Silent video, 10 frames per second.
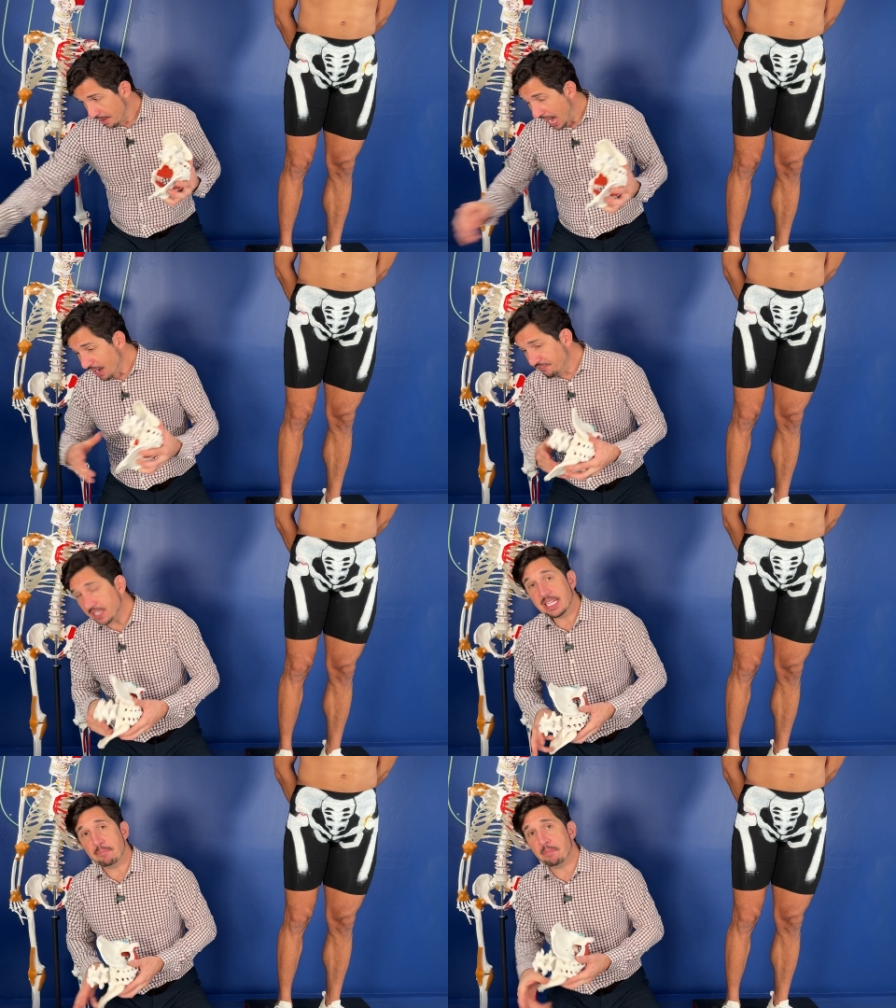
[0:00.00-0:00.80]
How to
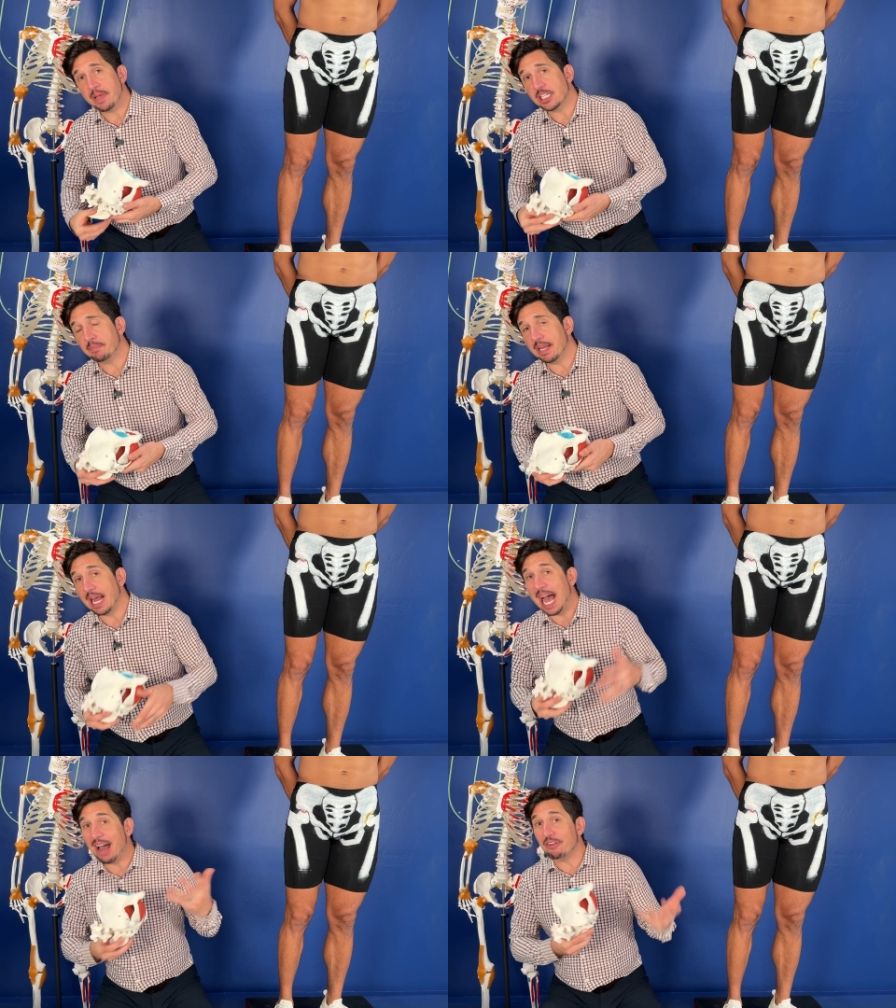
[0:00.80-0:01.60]
fix hip impingement,
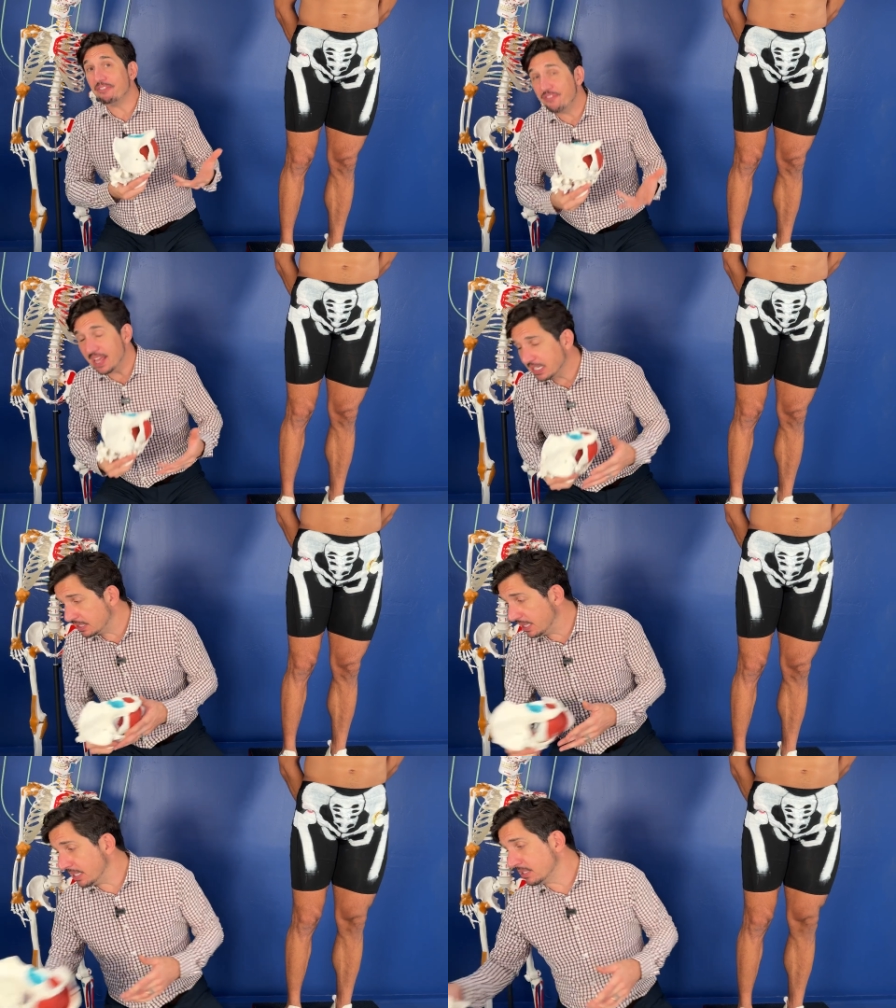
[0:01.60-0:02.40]
how to fix
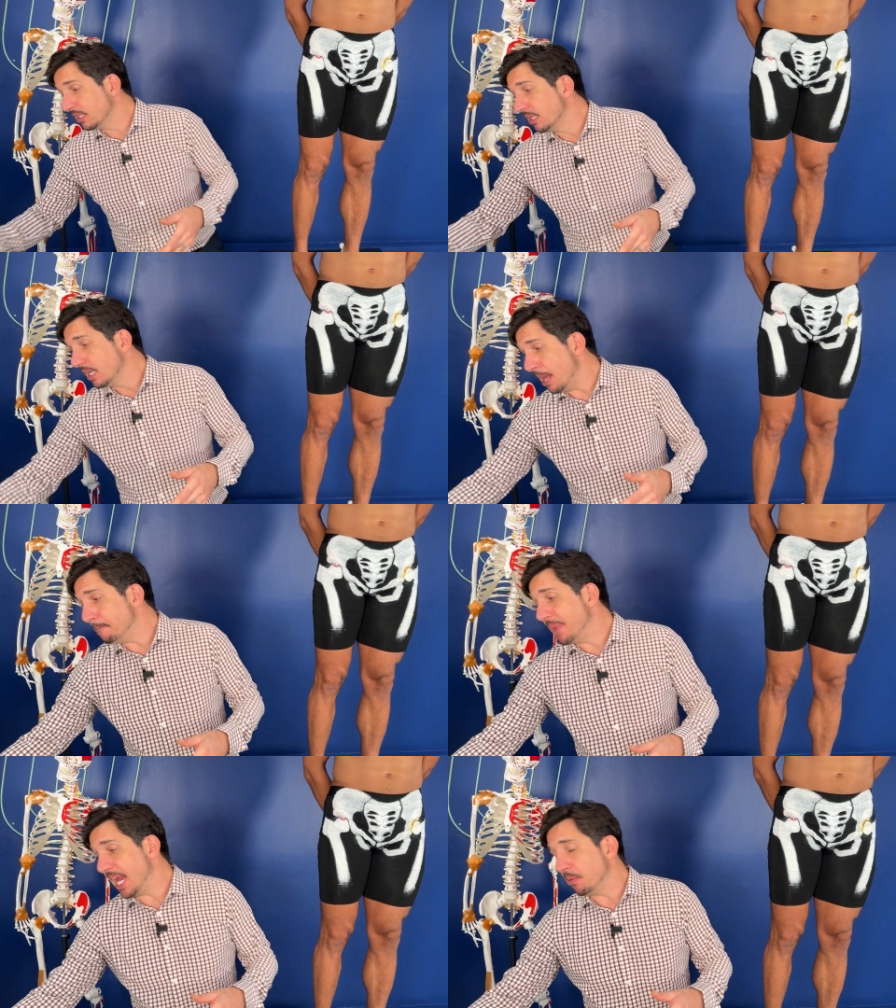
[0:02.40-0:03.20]
this
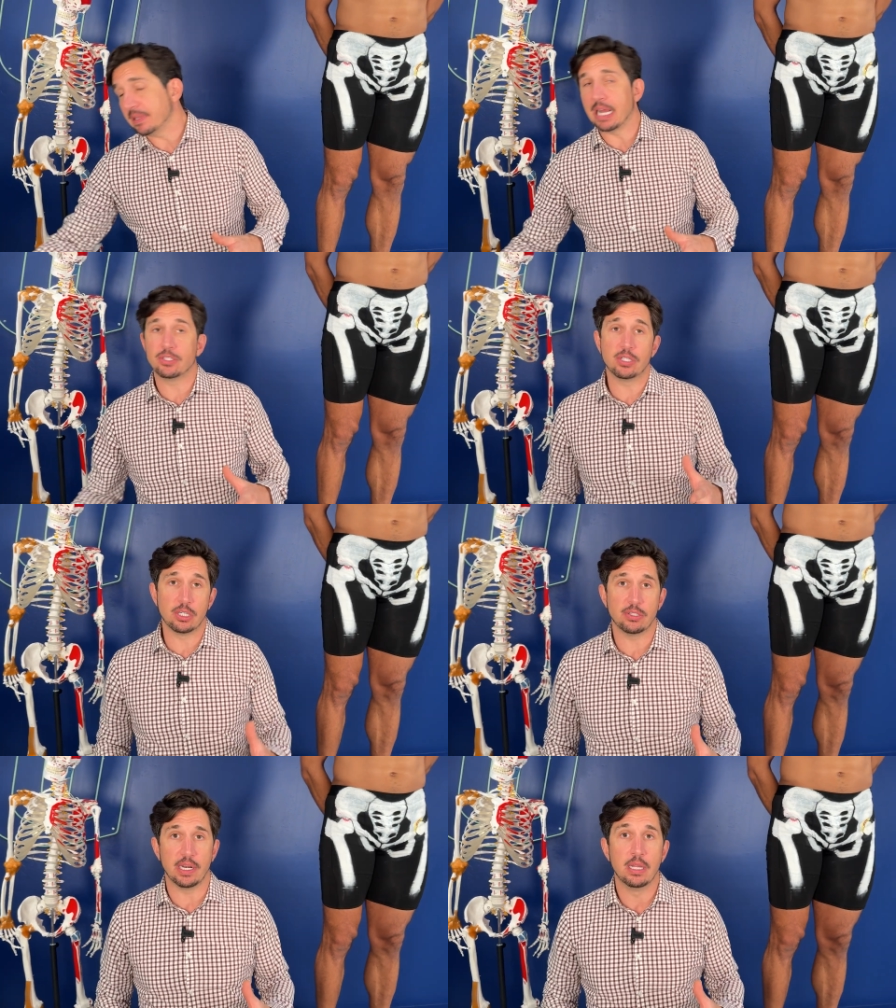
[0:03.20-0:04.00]
hip pain without
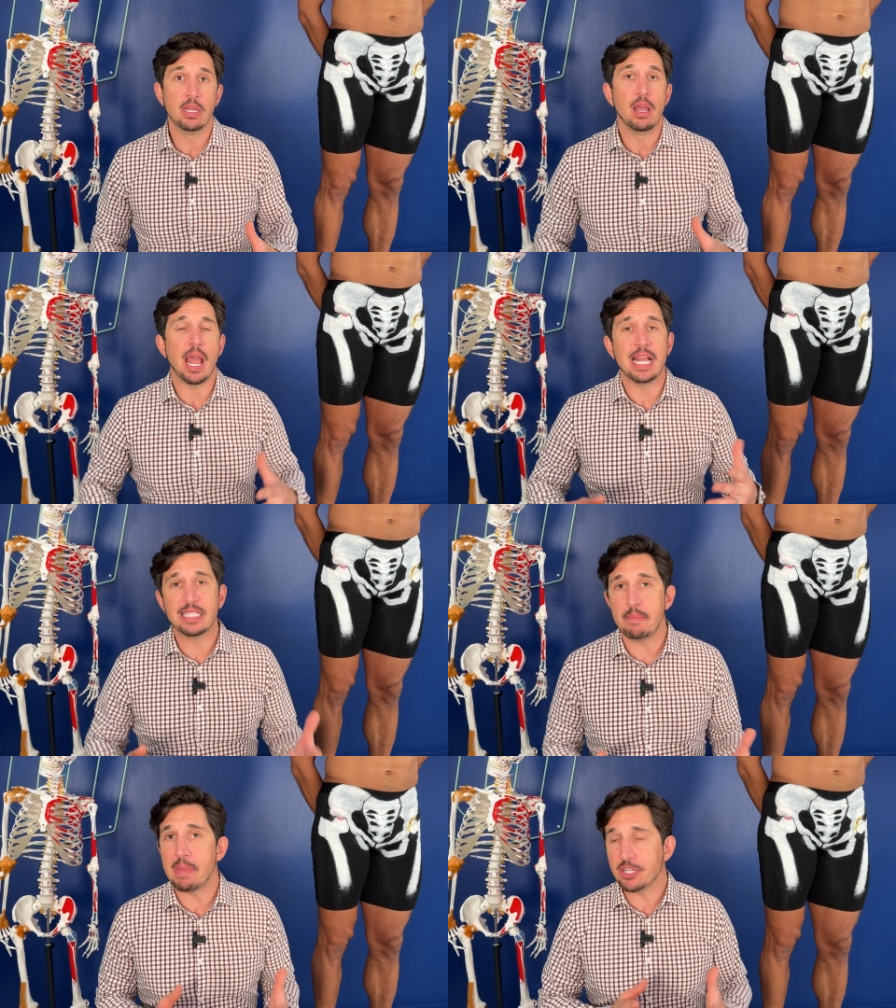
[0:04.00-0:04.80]
surgery. As
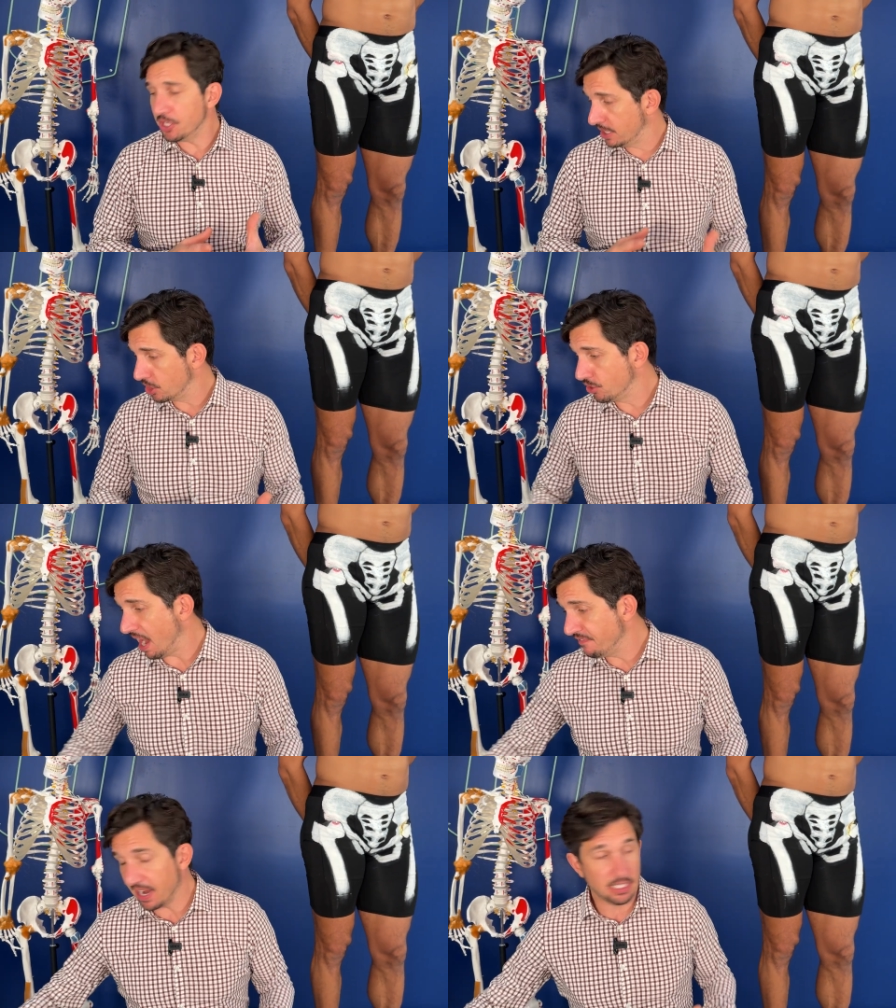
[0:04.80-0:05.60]
I mentioned, it's a
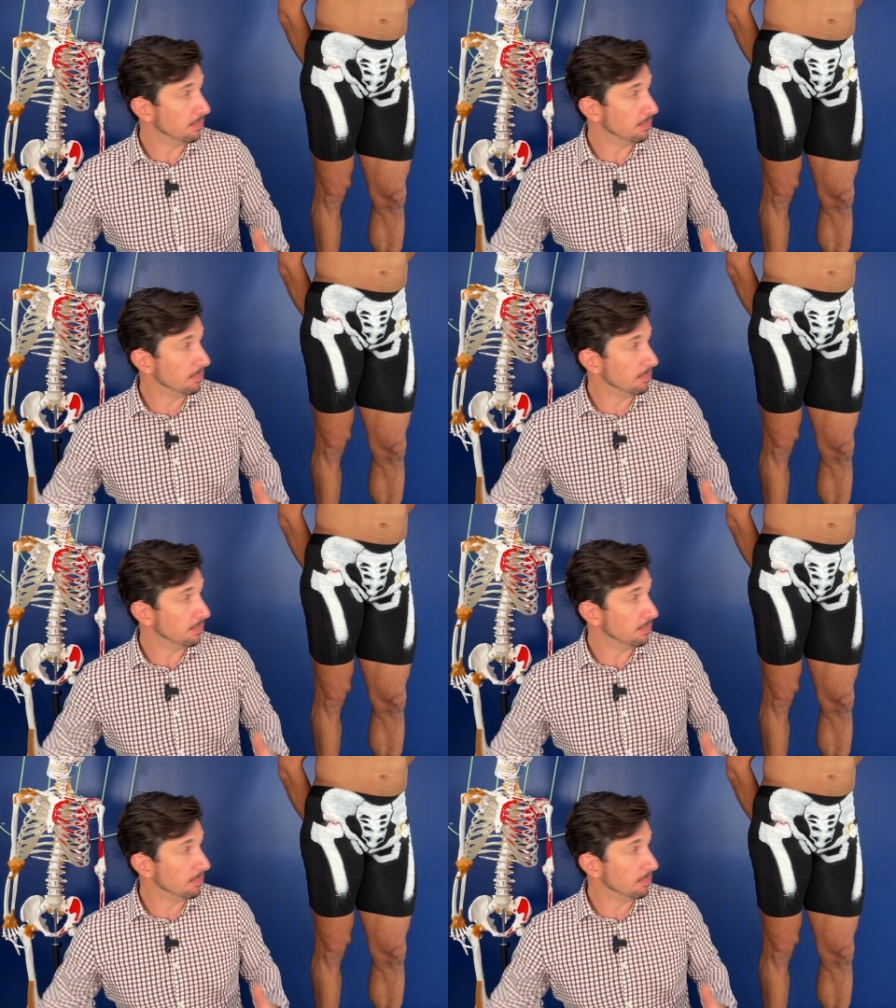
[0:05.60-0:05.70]
trifecta